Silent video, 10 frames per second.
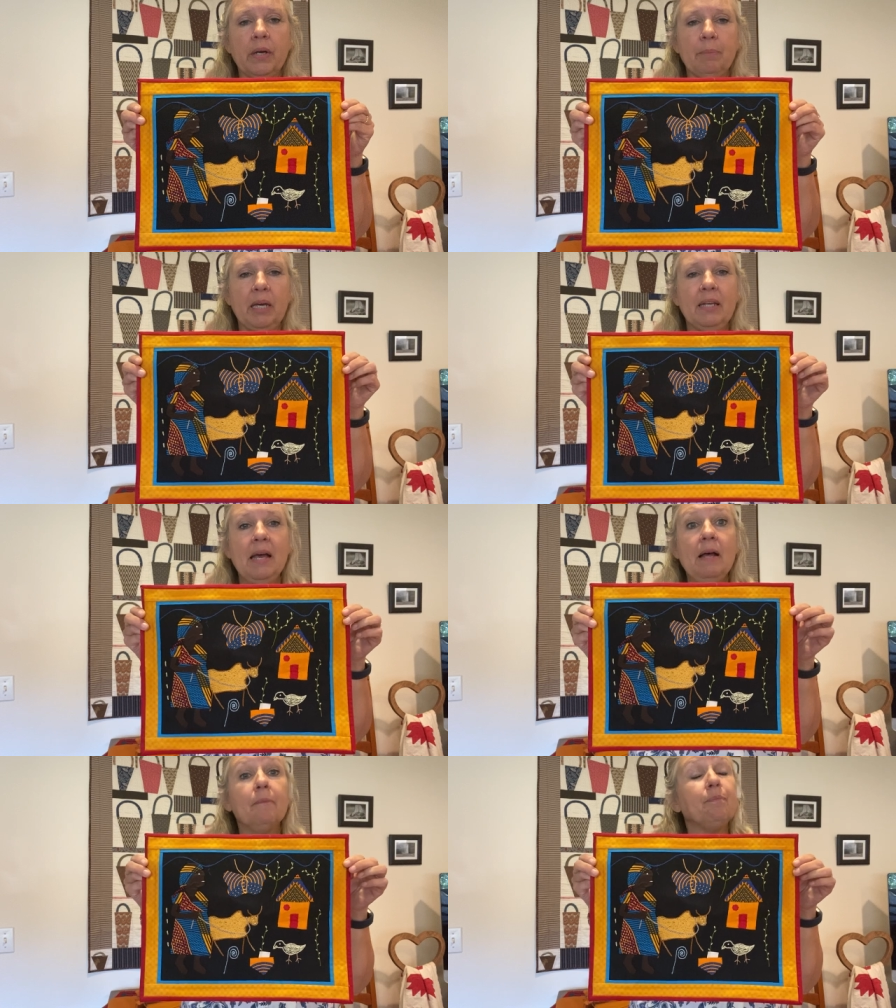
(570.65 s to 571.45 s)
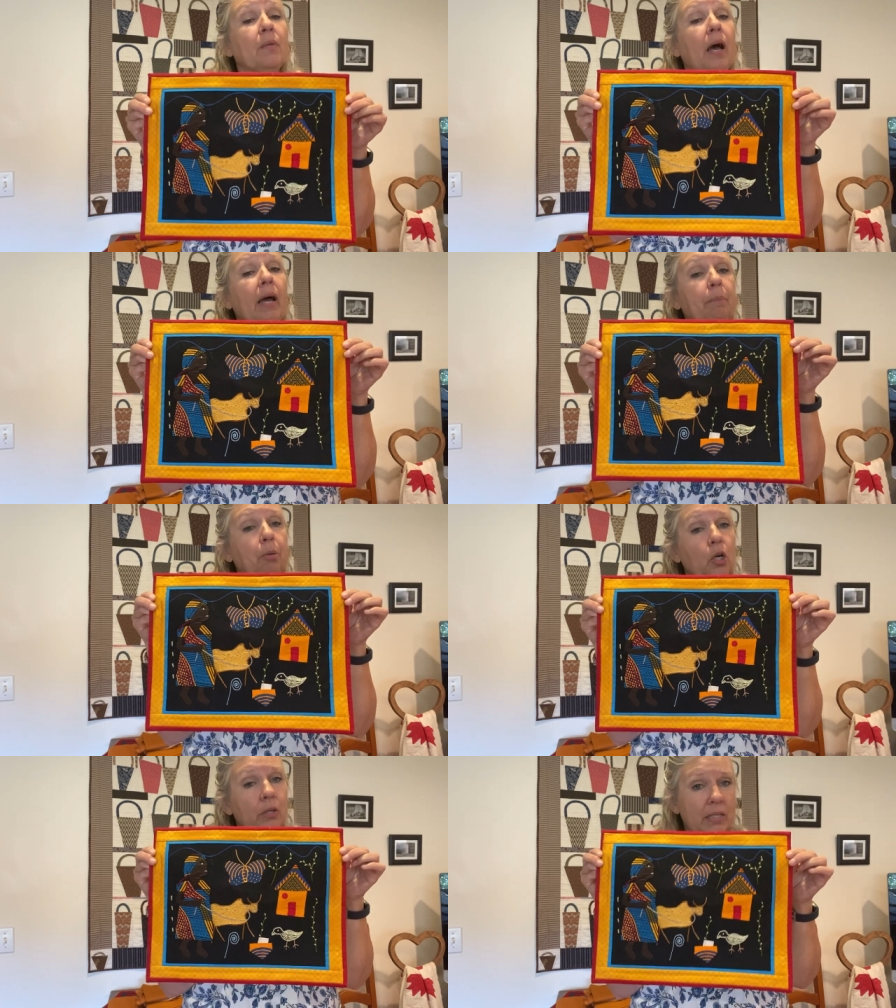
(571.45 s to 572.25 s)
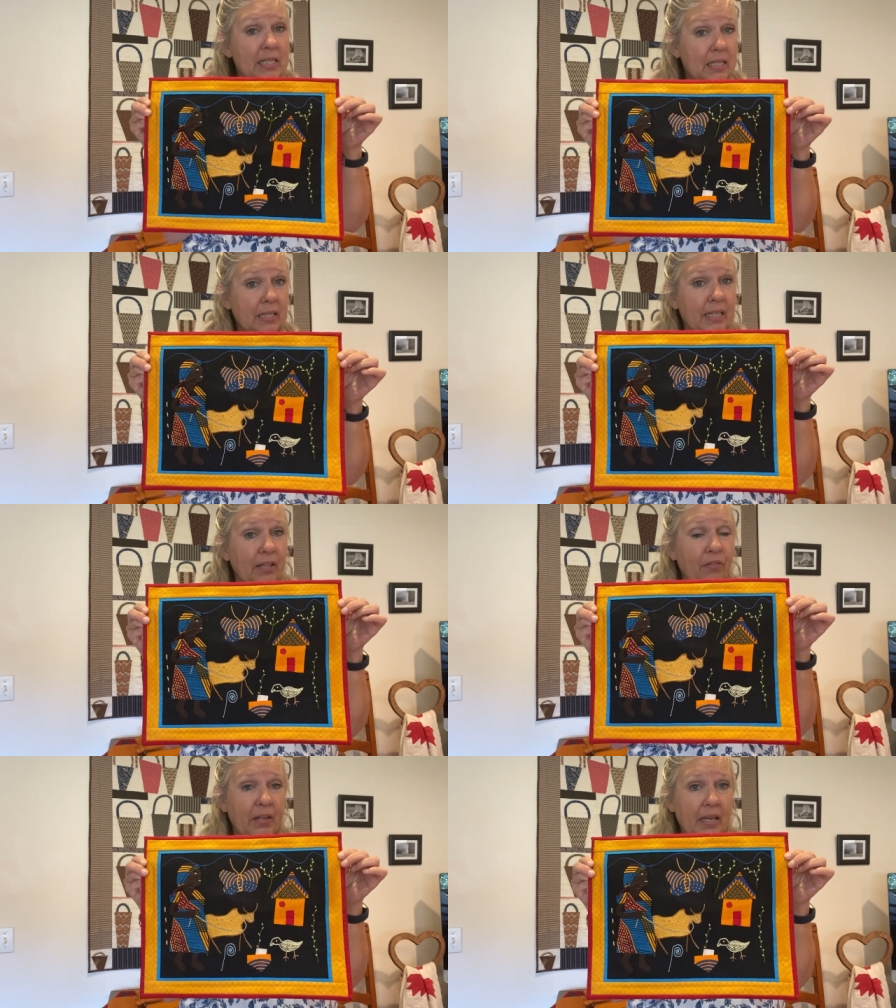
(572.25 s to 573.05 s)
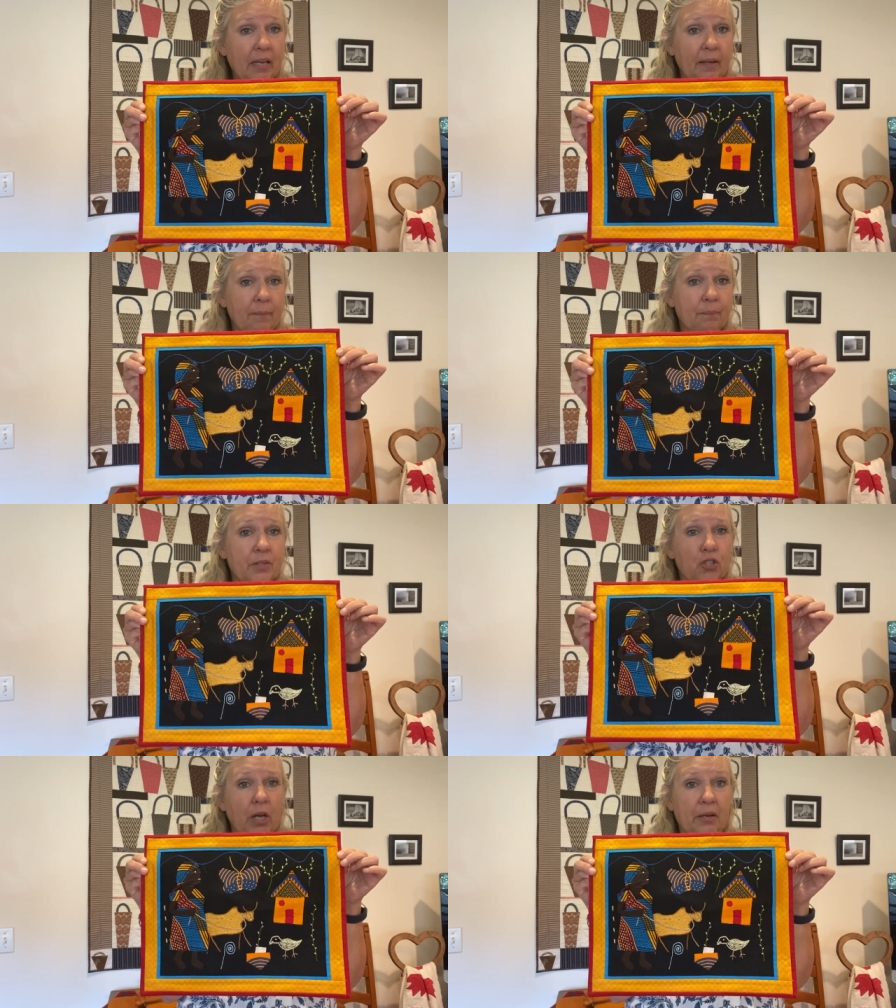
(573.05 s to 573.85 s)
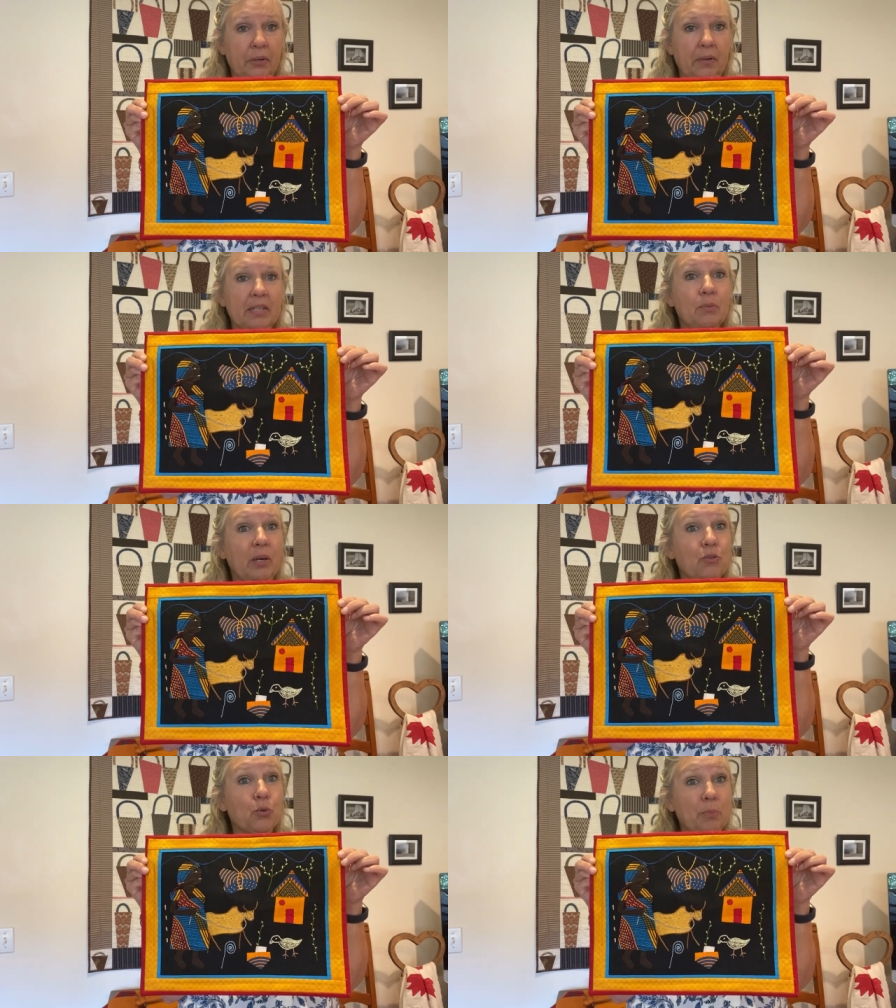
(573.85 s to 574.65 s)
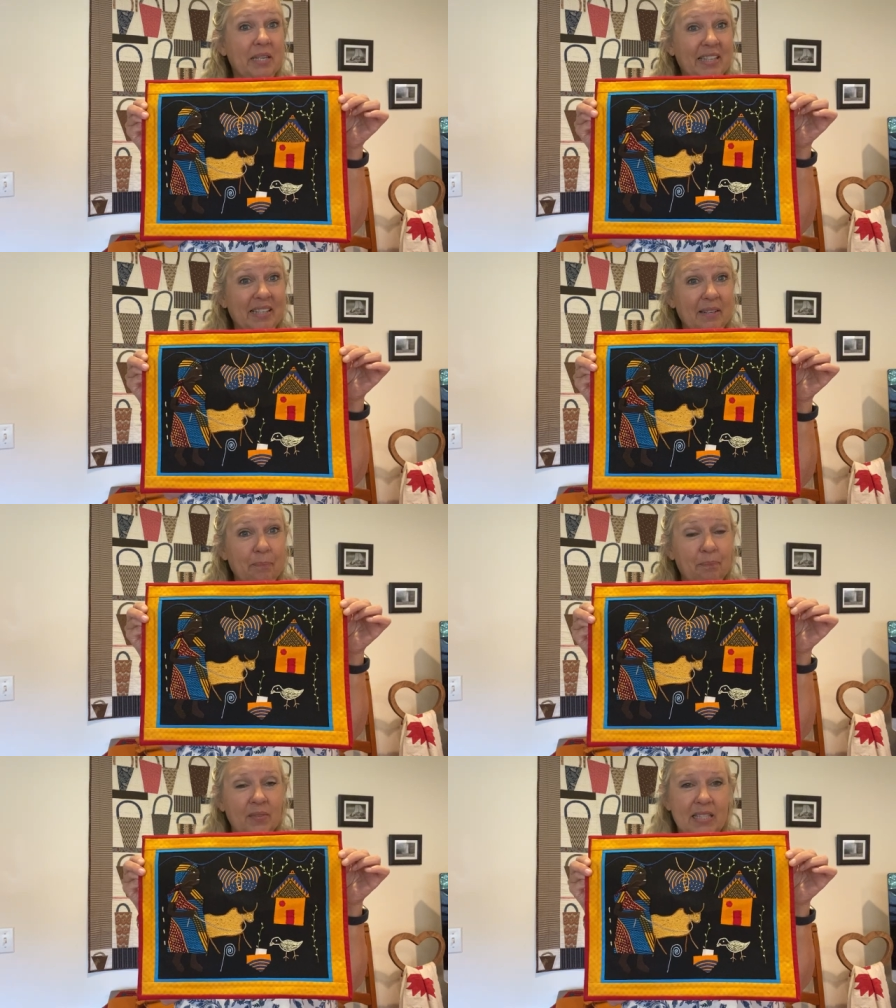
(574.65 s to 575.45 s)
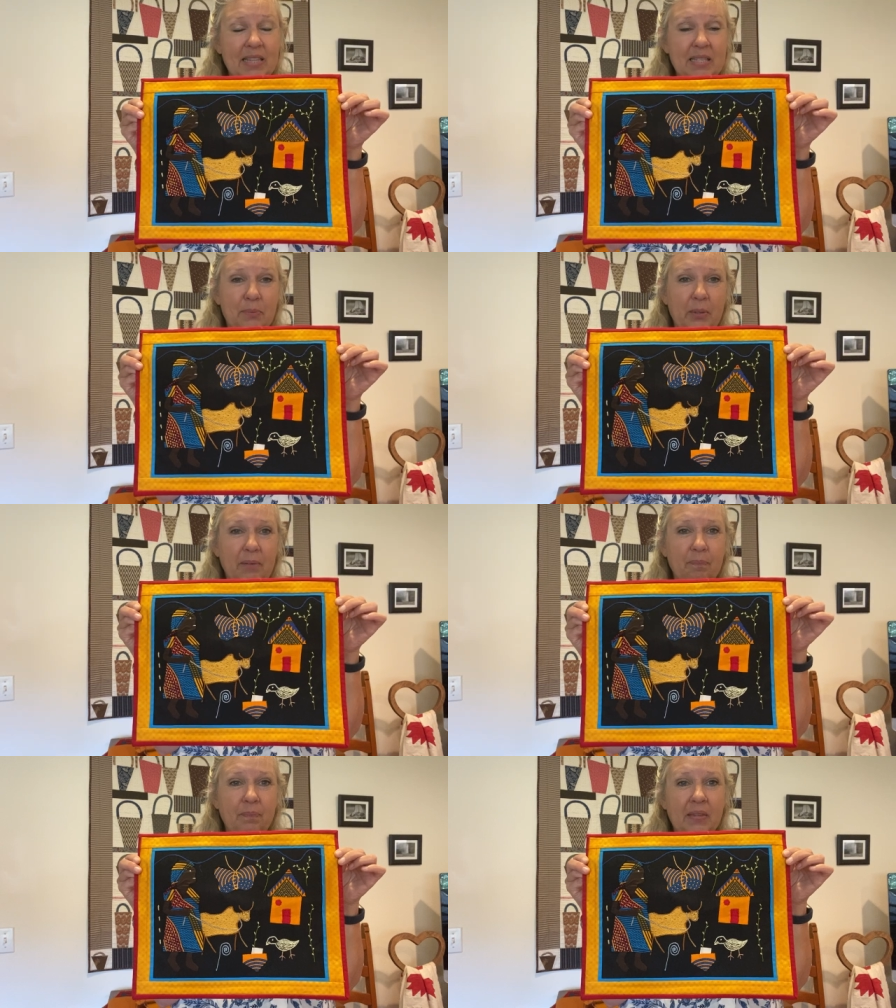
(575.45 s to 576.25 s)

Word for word: But I personally think the cheddar is what drew me in to this one.